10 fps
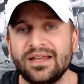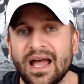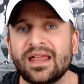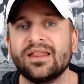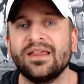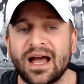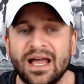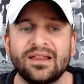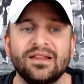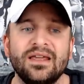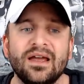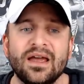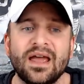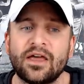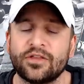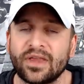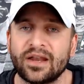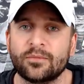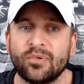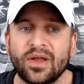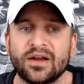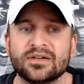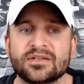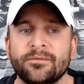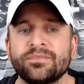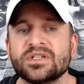highly, highly athletic players.